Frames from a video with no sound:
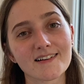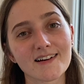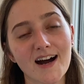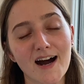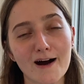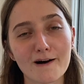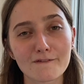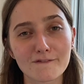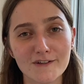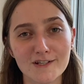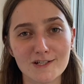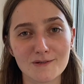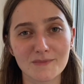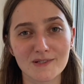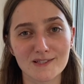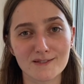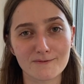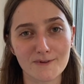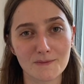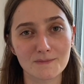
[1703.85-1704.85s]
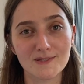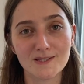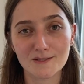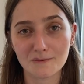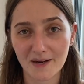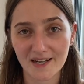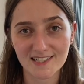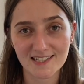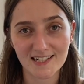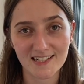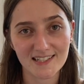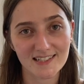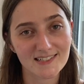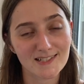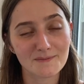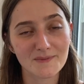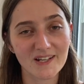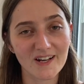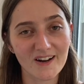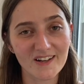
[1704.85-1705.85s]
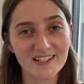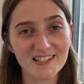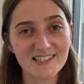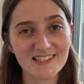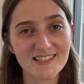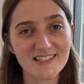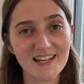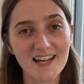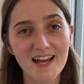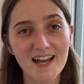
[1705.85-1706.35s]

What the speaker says: half fisherman's rib sweater, to be honest.